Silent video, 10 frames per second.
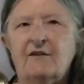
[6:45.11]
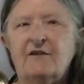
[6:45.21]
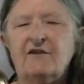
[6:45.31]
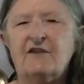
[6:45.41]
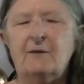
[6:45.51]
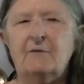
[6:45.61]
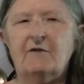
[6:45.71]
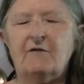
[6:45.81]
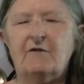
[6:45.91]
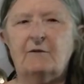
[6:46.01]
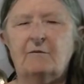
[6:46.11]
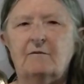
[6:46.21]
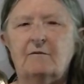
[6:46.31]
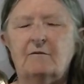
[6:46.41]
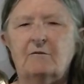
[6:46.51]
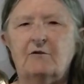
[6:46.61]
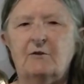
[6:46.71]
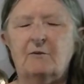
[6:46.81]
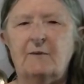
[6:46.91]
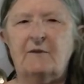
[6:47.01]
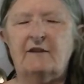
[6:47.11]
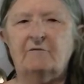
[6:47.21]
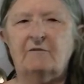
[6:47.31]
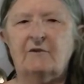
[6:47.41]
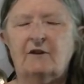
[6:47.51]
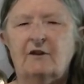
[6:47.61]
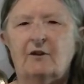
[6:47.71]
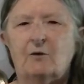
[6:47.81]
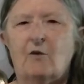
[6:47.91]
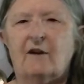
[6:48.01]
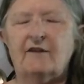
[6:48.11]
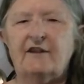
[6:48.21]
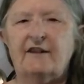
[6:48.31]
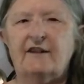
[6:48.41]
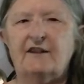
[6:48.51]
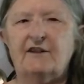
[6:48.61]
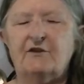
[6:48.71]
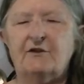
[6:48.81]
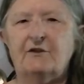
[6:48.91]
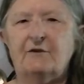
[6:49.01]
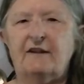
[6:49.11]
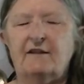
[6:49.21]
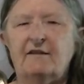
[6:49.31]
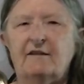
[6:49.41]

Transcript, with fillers: some of the women wanted to get into doing